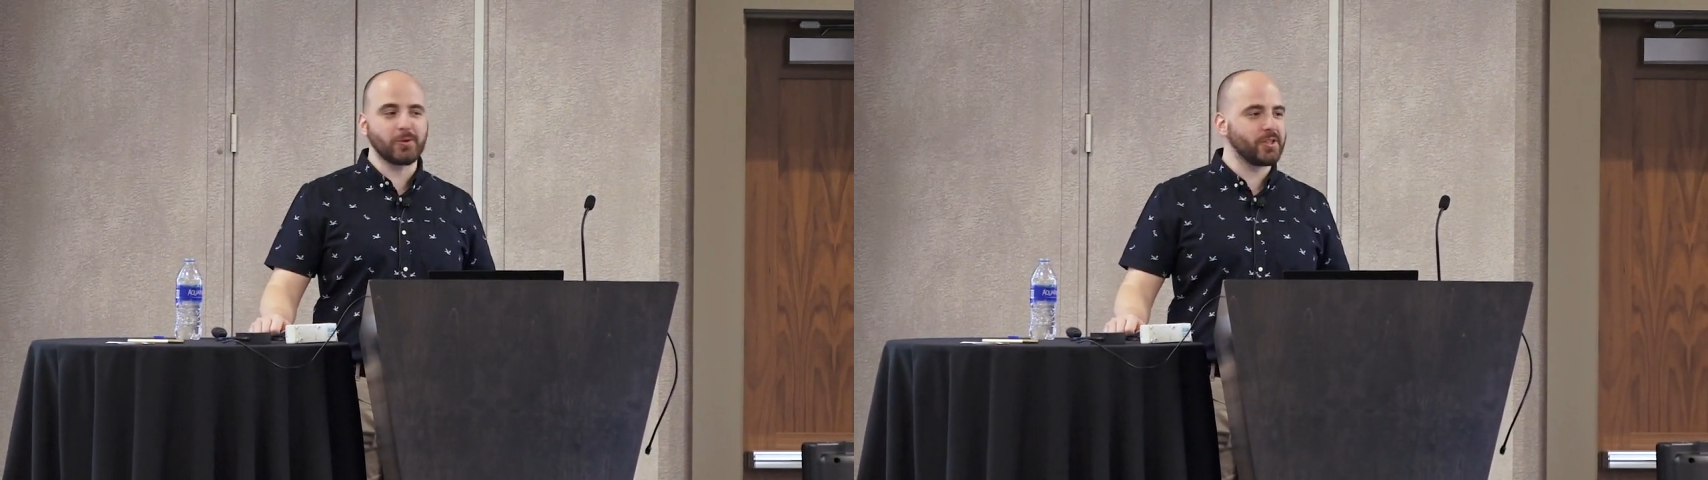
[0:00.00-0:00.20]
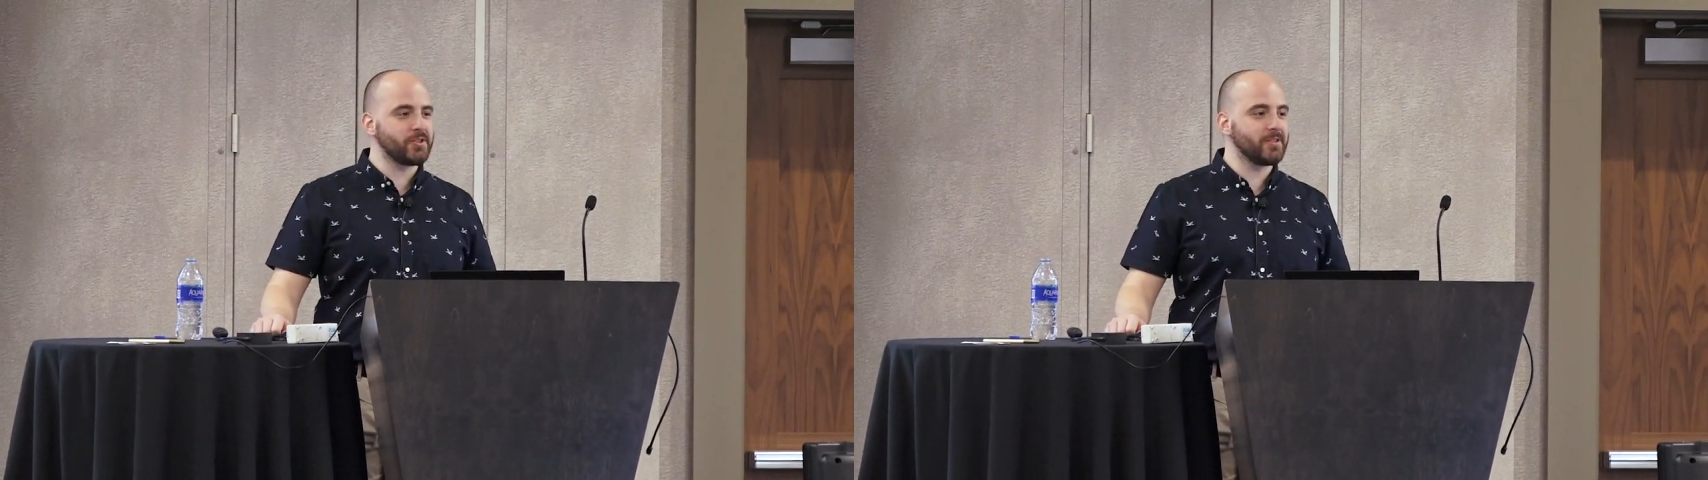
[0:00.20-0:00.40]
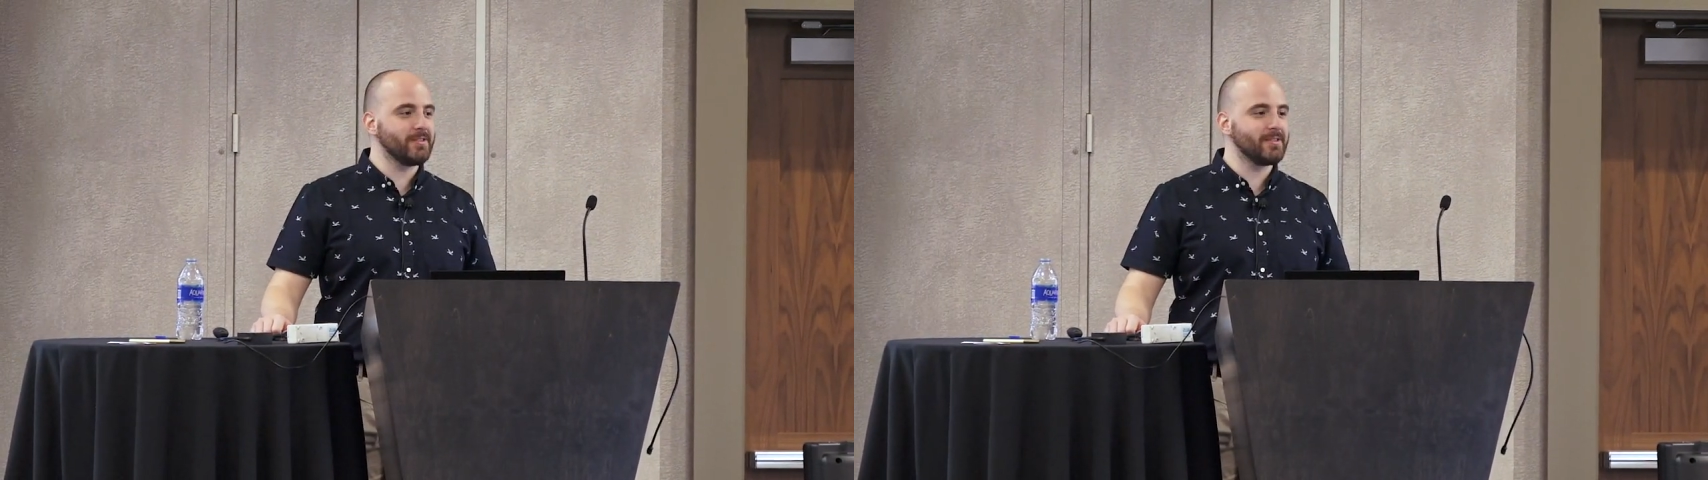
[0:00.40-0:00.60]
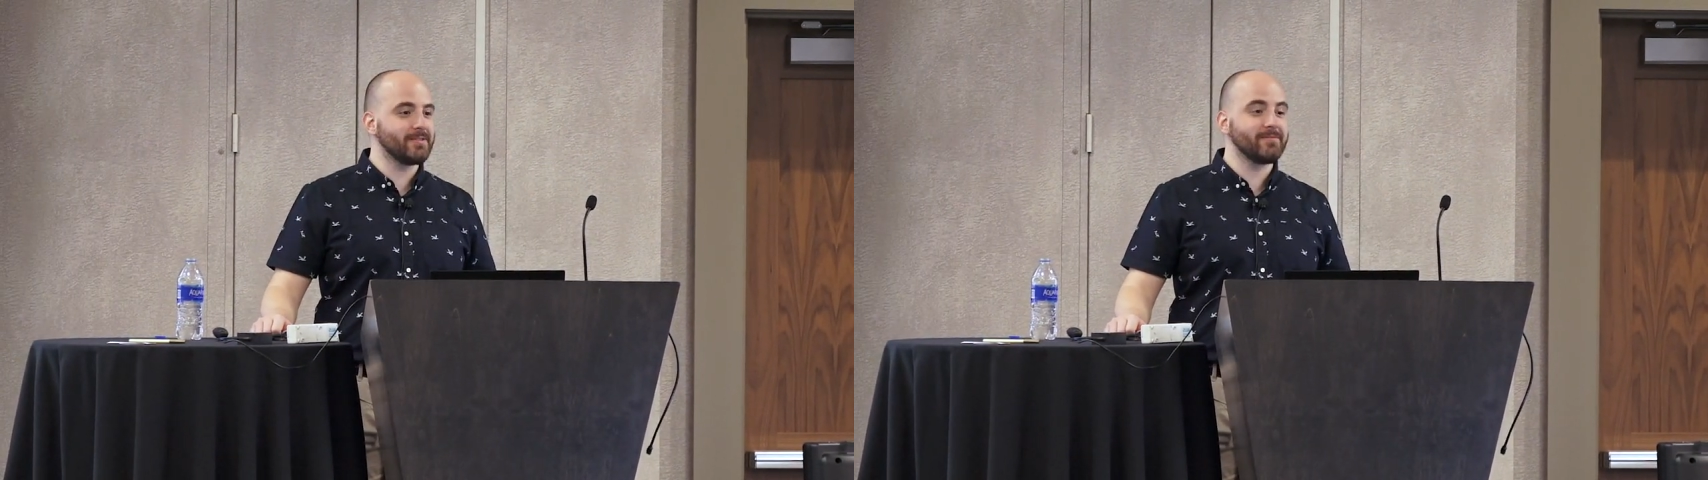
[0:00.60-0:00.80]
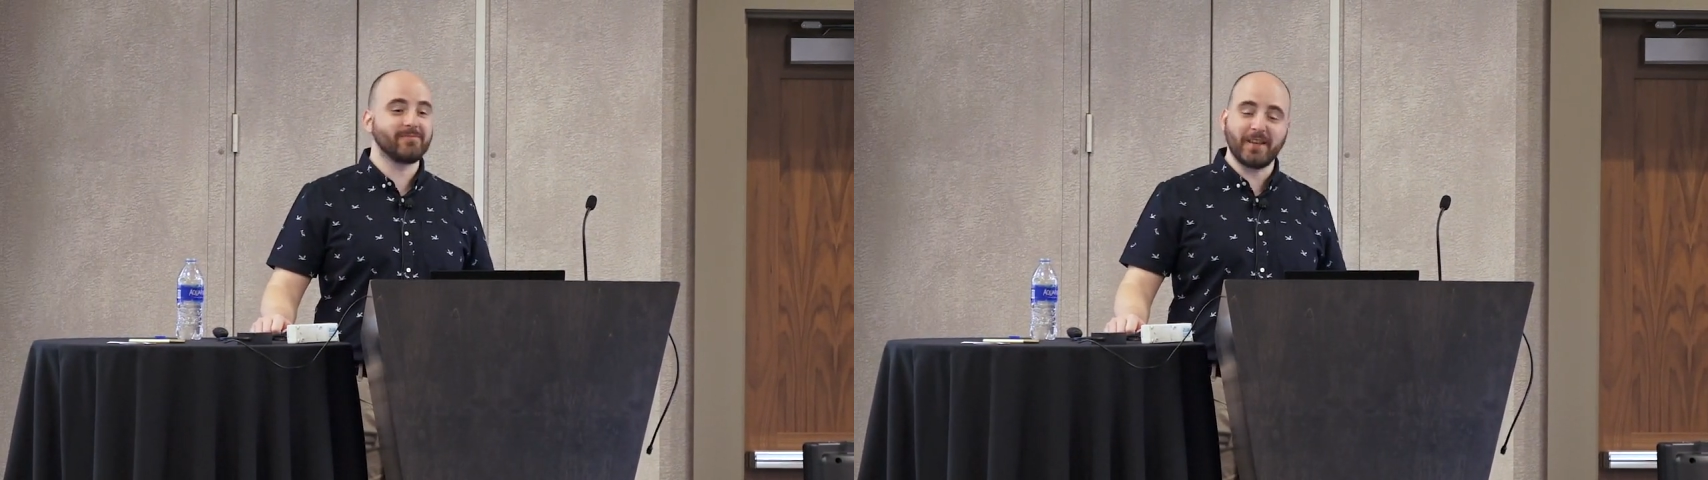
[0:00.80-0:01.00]
questions.
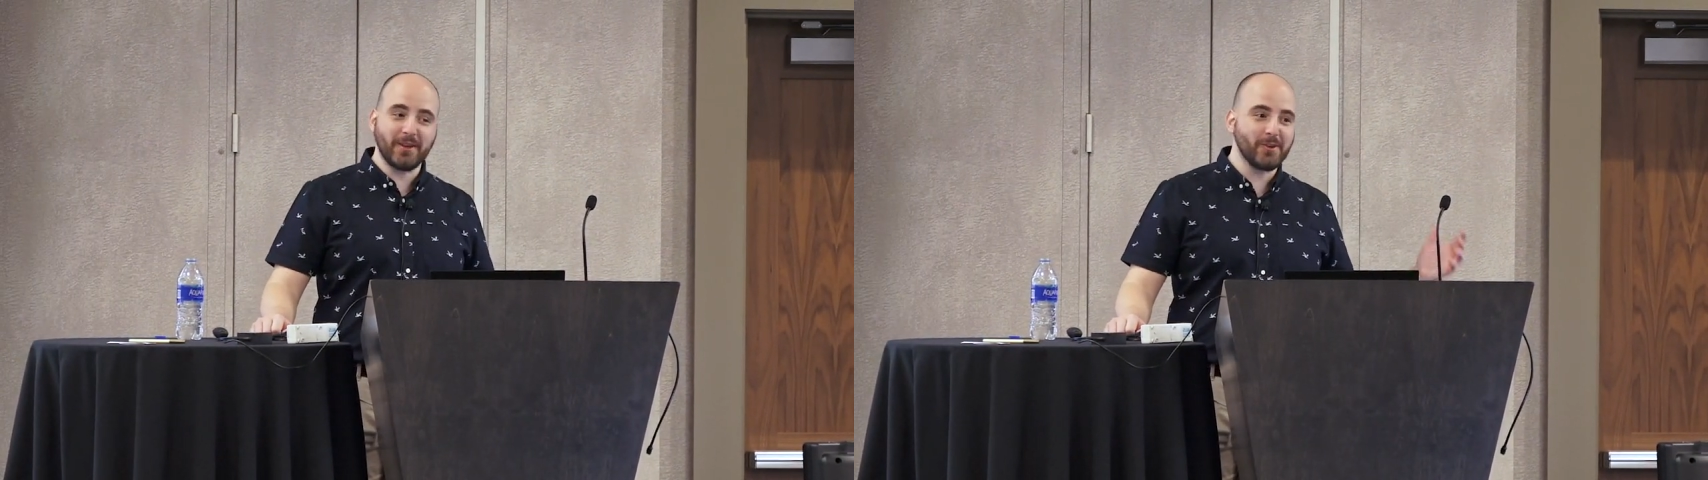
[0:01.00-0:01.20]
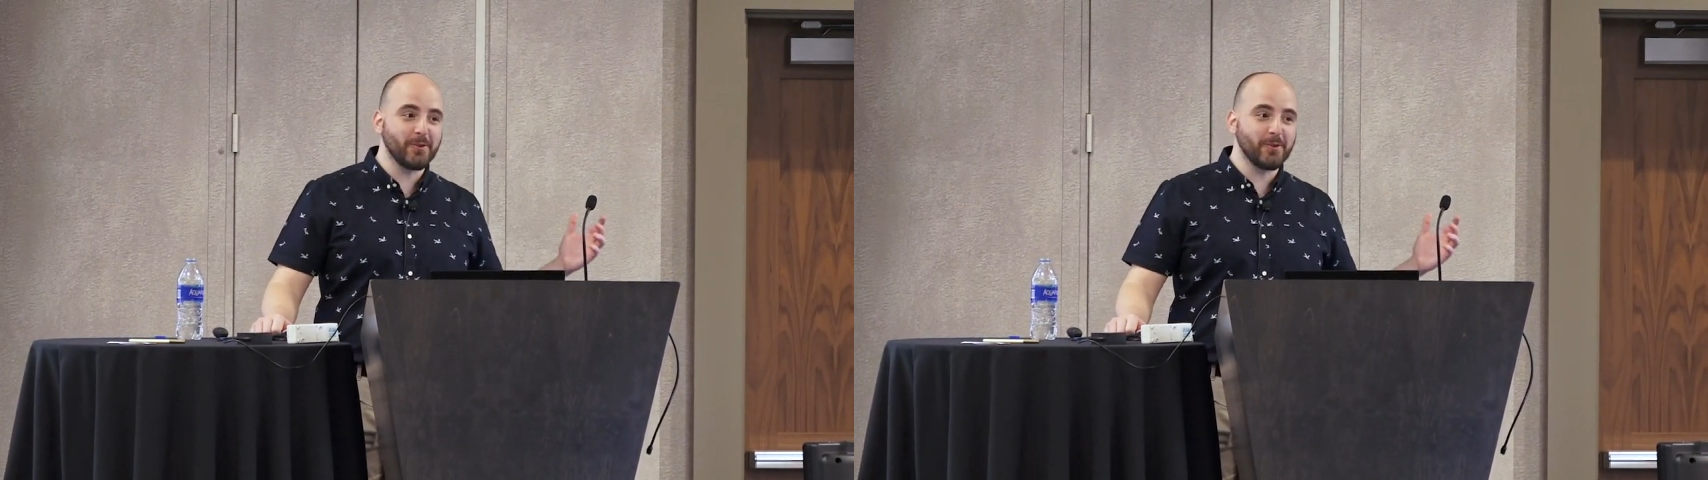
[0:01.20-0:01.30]
Thank